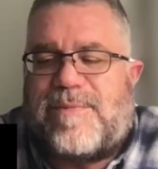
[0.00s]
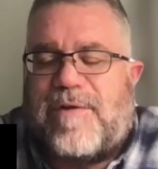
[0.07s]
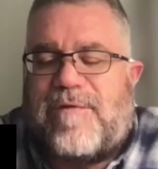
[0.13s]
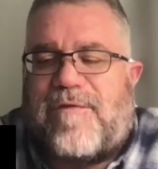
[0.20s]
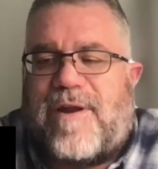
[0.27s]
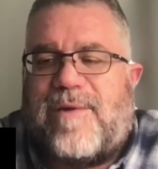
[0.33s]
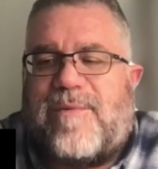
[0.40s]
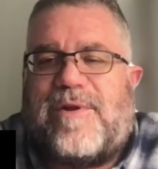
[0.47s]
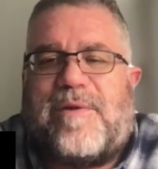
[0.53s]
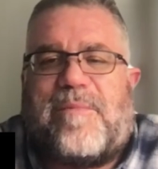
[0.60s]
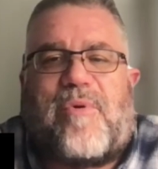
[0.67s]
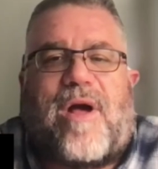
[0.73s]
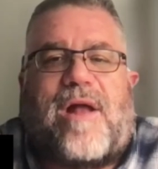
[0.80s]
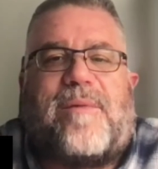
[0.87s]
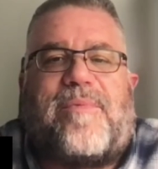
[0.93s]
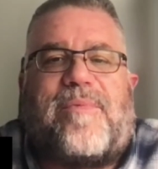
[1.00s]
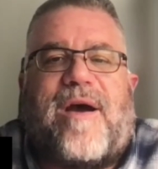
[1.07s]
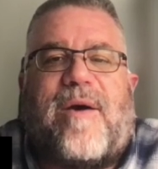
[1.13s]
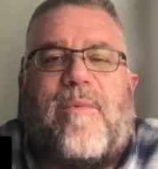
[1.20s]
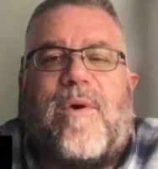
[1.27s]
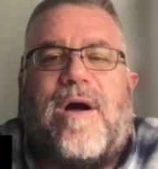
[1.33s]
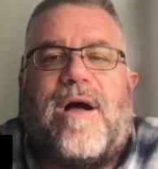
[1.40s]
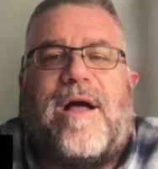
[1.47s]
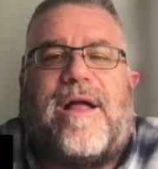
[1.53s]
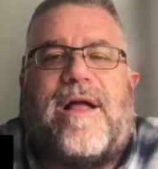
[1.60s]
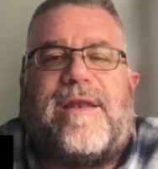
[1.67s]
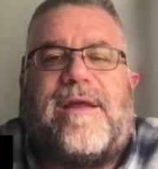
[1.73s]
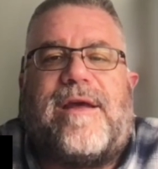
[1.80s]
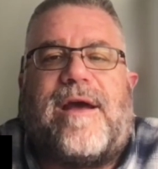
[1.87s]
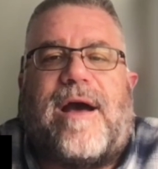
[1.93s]
funny when you brought up that
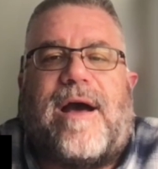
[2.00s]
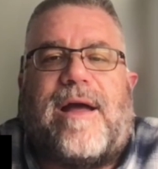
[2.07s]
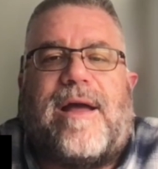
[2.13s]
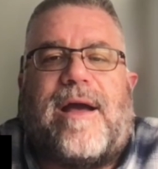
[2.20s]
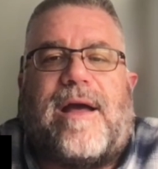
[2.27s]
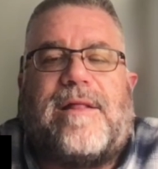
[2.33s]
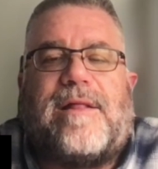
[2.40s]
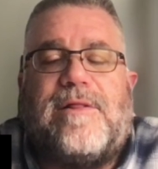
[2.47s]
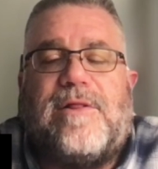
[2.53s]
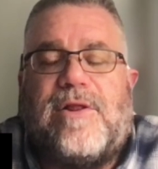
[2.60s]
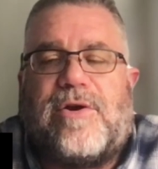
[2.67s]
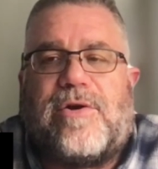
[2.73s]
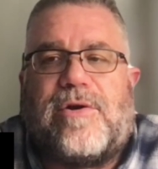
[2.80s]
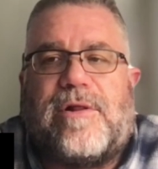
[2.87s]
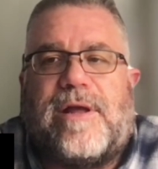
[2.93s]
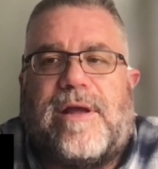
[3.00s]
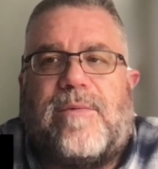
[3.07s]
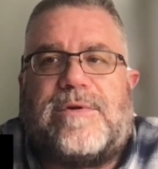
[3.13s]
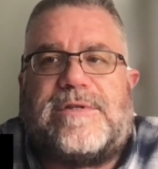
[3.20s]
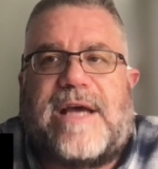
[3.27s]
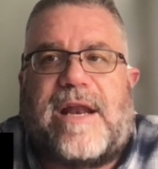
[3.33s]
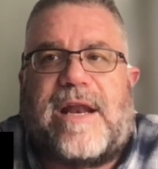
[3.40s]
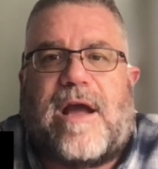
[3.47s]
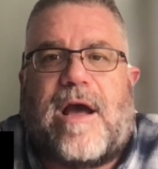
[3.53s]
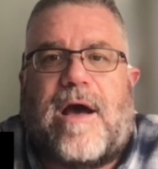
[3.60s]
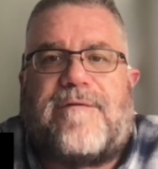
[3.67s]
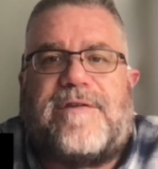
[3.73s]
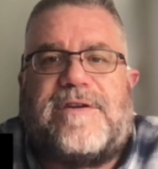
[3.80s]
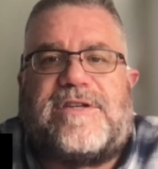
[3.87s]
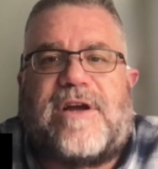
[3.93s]
one. I literally was at a
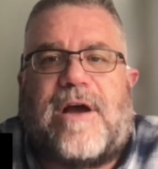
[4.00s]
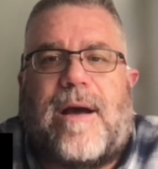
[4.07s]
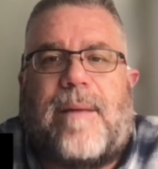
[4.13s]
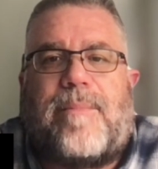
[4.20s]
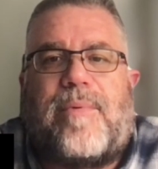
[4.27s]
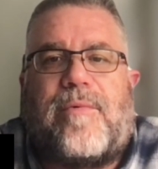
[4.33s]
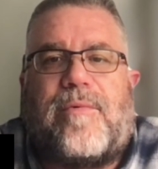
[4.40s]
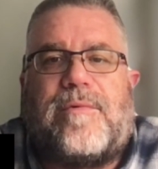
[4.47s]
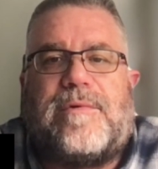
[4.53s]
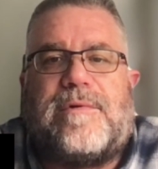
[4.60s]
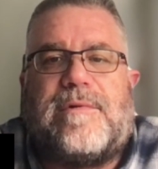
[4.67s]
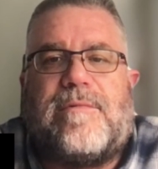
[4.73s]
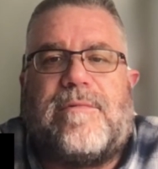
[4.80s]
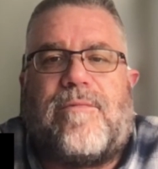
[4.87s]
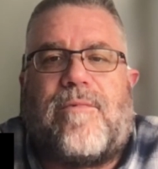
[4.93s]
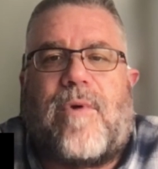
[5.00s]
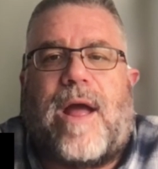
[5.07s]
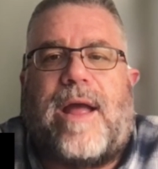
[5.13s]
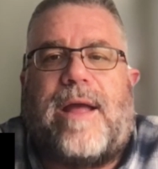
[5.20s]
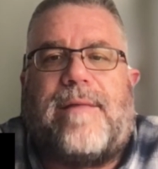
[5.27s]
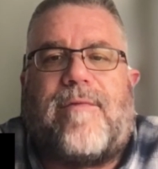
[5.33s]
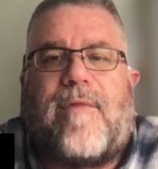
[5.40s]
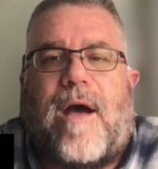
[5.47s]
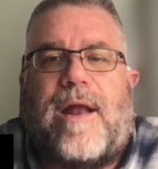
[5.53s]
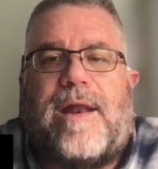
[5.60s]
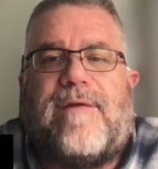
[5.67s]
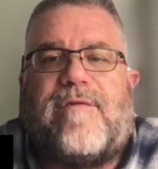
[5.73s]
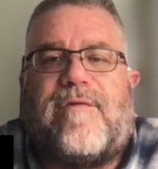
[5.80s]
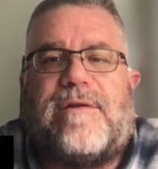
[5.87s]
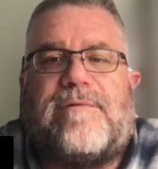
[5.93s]
coffee shop, right, not
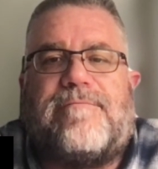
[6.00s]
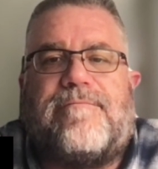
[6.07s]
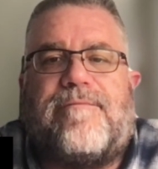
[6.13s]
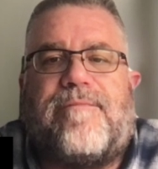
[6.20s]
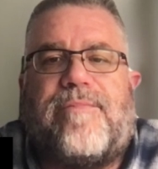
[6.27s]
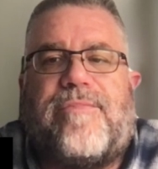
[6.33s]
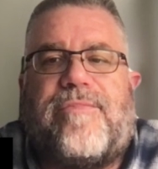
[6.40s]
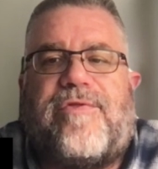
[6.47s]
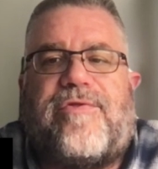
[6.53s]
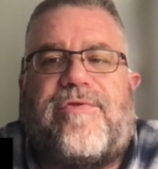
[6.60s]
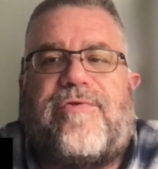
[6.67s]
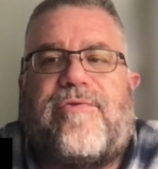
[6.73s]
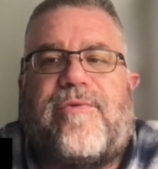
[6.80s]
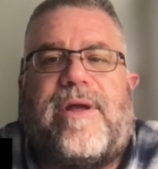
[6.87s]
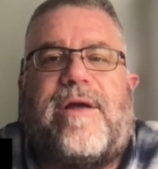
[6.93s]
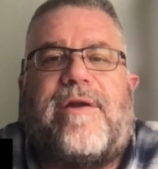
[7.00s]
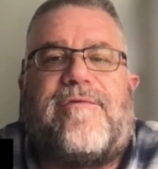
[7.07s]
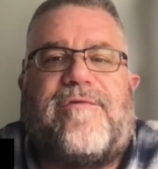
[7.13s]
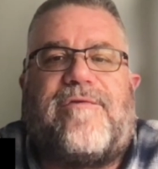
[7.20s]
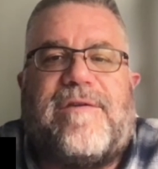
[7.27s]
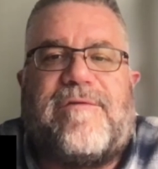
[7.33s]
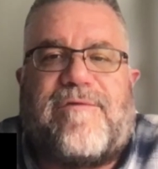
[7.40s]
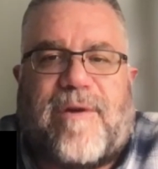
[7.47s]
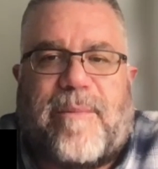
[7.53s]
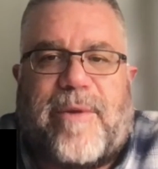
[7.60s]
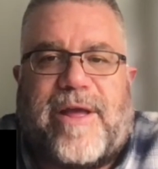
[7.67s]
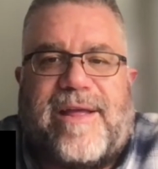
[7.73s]
even 300 feet from it,